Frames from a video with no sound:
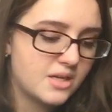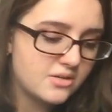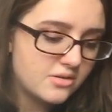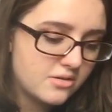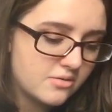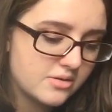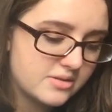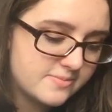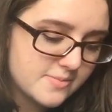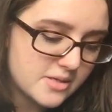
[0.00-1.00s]
I don't know, it
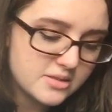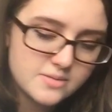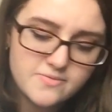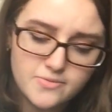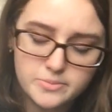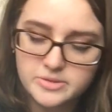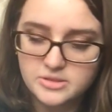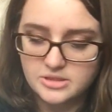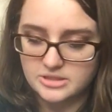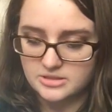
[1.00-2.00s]
smells so
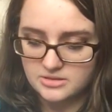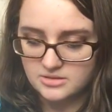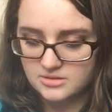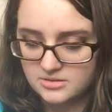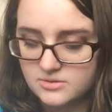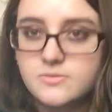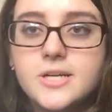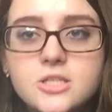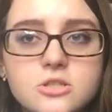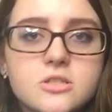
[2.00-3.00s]
familiar.
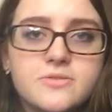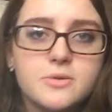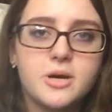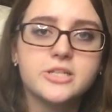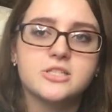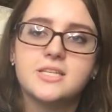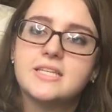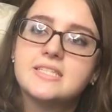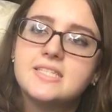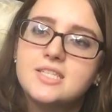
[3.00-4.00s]
Rachell, if you're watching
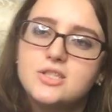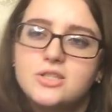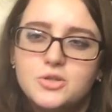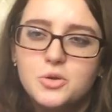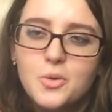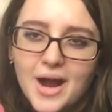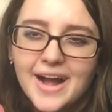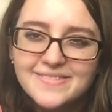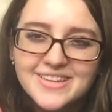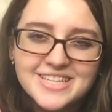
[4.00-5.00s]
this, does, do you
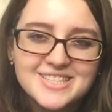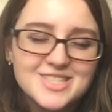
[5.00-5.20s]
have this?